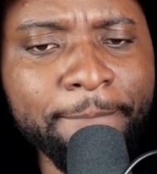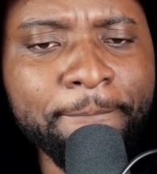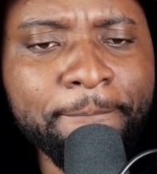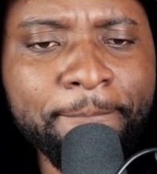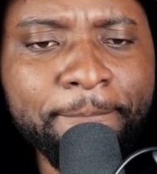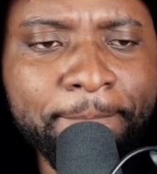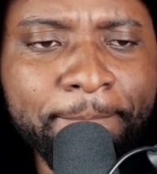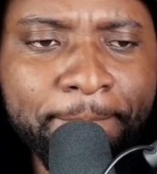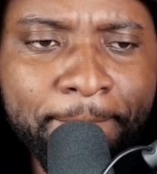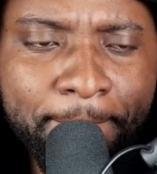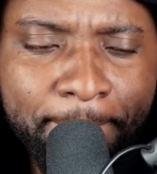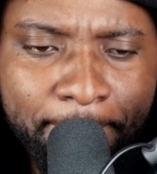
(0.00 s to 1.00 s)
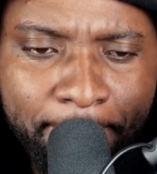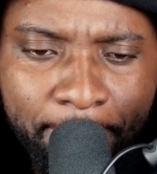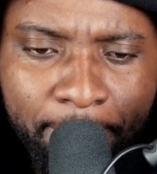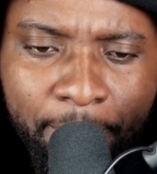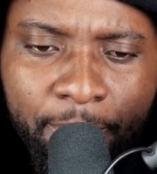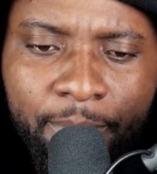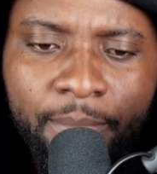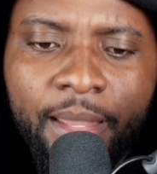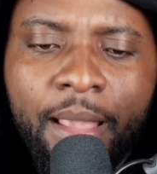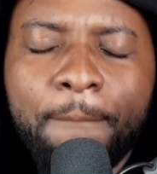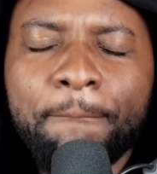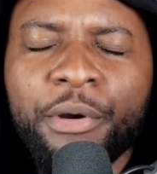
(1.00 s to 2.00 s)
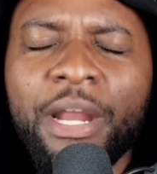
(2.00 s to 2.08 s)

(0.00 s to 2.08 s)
Drink the coffee, it'll make you feel better.